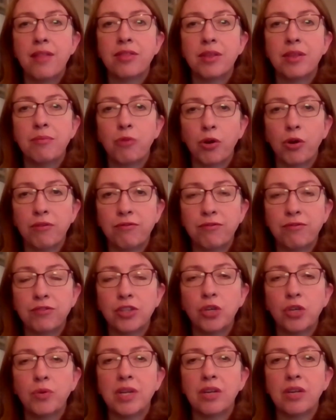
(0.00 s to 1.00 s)
the more
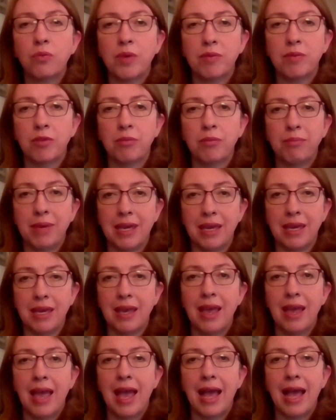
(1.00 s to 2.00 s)
fluent we will be